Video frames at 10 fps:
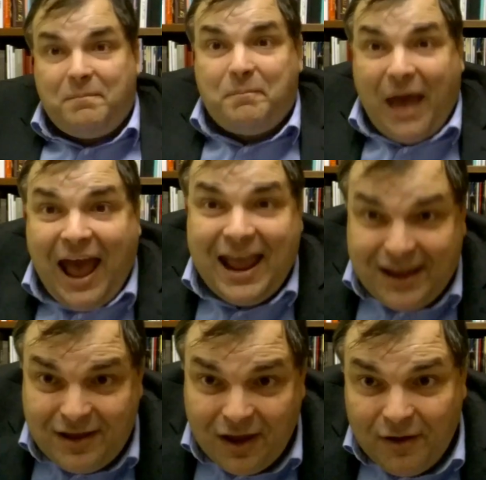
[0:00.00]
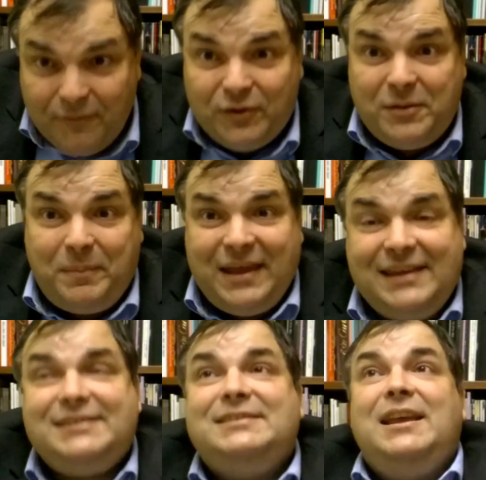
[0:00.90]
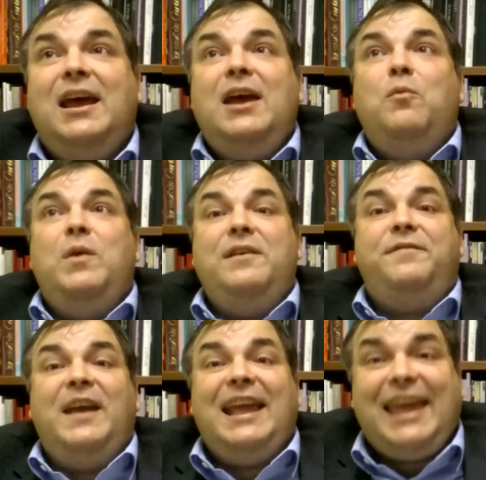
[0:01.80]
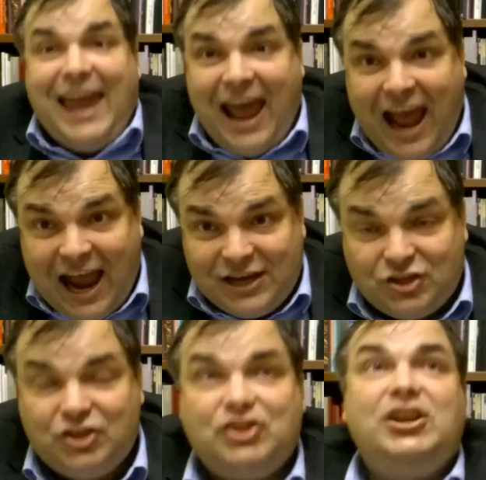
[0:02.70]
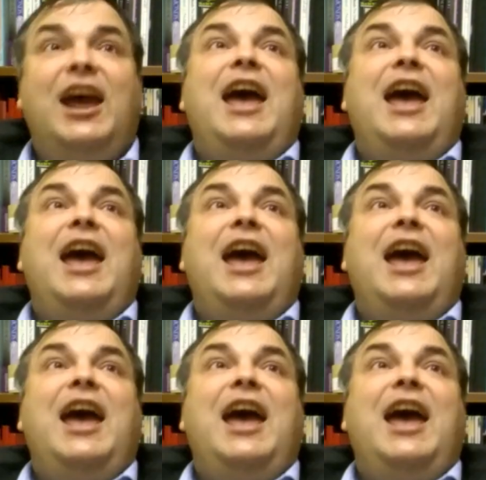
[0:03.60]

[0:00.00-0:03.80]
pay for the piece with cash.